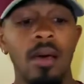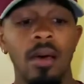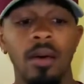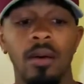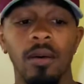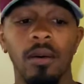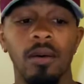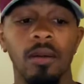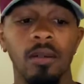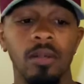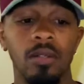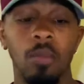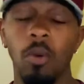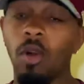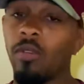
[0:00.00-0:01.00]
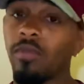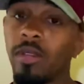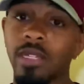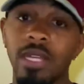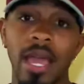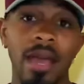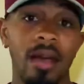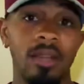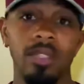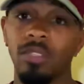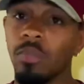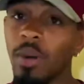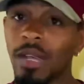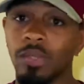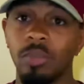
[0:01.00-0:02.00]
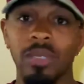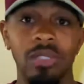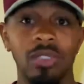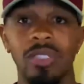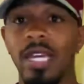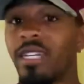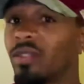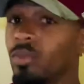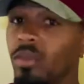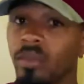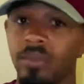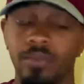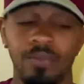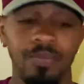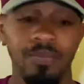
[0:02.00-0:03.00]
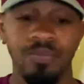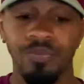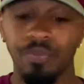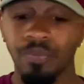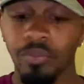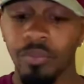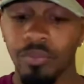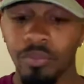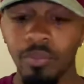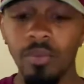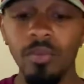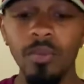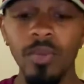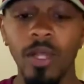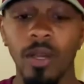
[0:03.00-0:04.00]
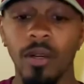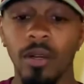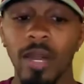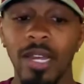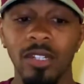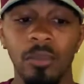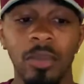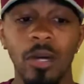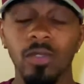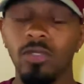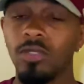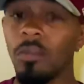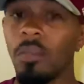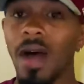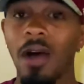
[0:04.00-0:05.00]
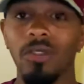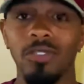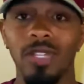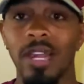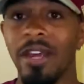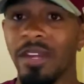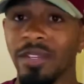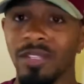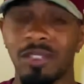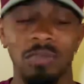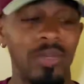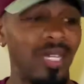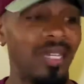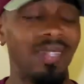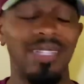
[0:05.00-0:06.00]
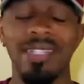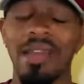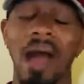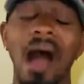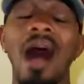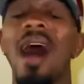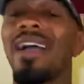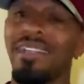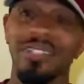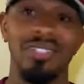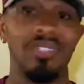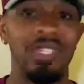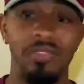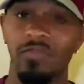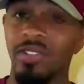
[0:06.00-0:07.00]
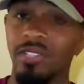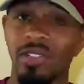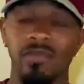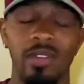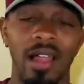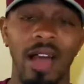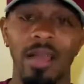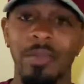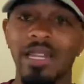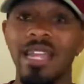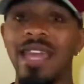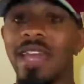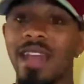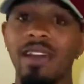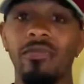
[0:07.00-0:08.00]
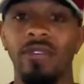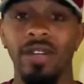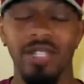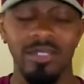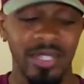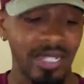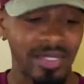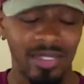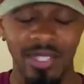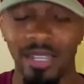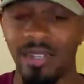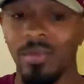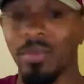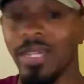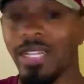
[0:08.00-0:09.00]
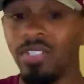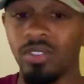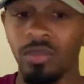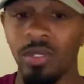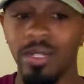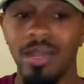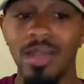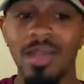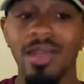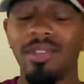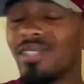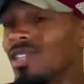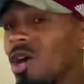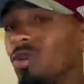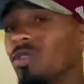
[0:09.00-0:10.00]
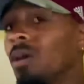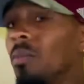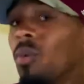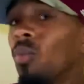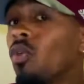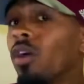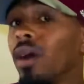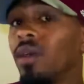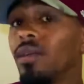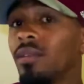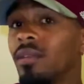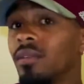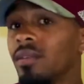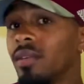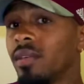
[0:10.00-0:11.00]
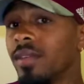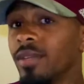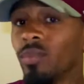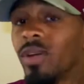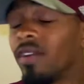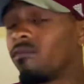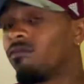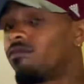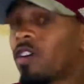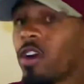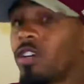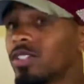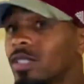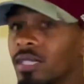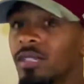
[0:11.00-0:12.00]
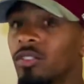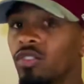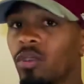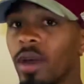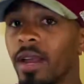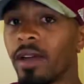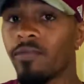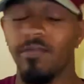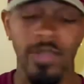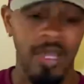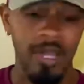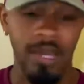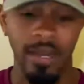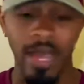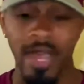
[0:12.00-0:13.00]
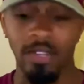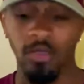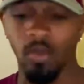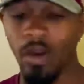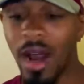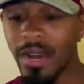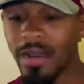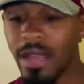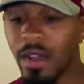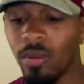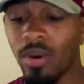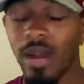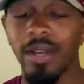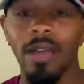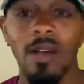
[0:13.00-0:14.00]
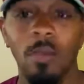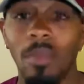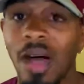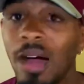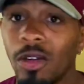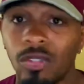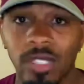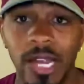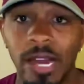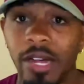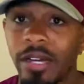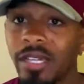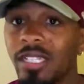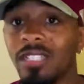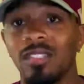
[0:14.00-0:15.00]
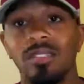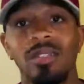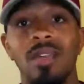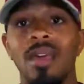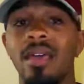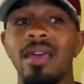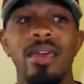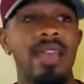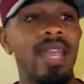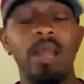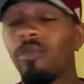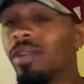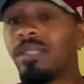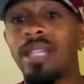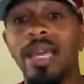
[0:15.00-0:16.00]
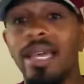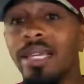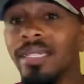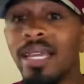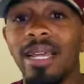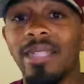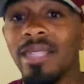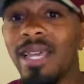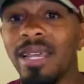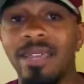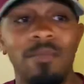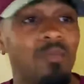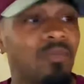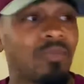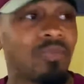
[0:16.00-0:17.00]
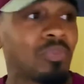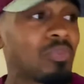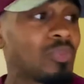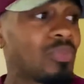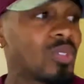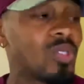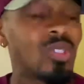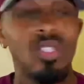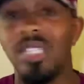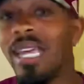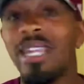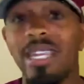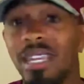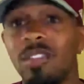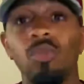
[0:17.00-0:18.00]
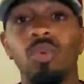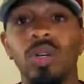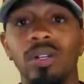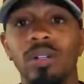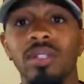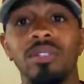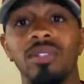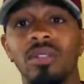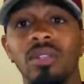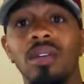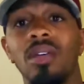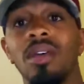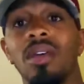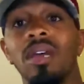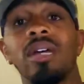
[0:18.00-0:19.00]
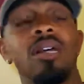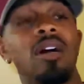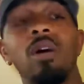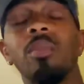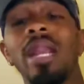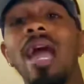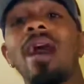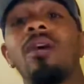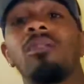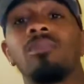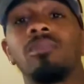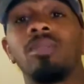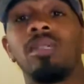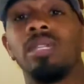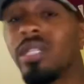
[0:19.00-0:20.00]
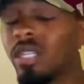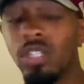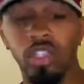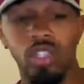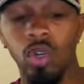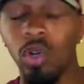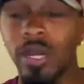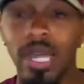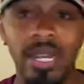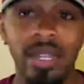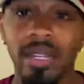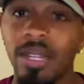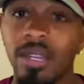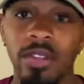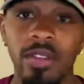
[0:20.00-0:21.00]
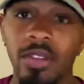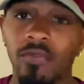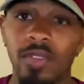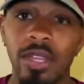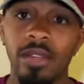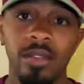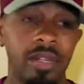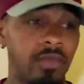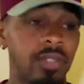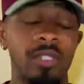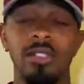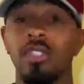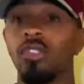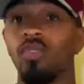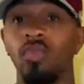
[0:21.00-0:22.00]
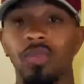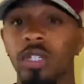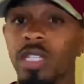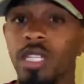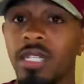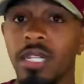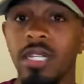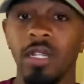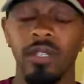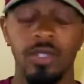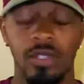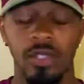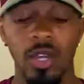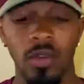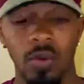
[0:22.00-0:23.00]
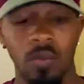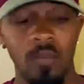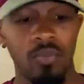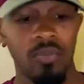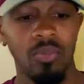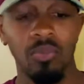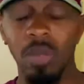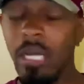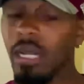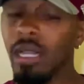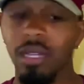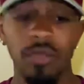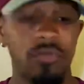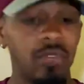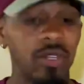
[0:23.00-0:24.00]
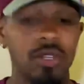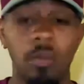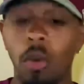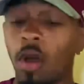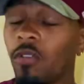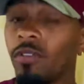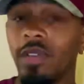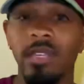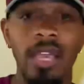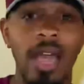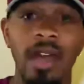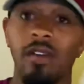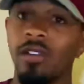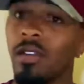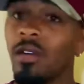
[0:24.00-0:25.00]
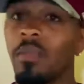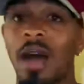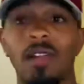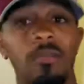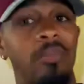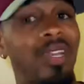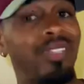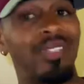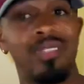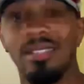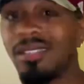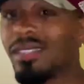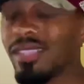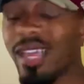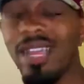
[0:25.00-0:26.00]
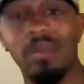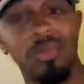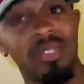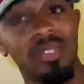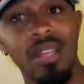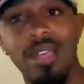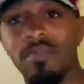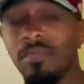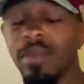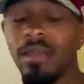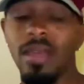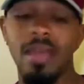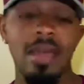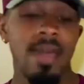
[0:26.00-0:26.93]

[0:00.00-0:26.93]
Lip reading: The Marvin Lee Al is about to be the second one, as opposed to Myles Garrett as being the highest defensive lineman ever in Texas A&M history to go number 1. He went first in the draft, and as of right now, Myles Garrett is everything that they said he was coming out. And he's showing it in the NFL ever since his rookie year. So be looking for the Marvin Lee Al to come out and make the same statement.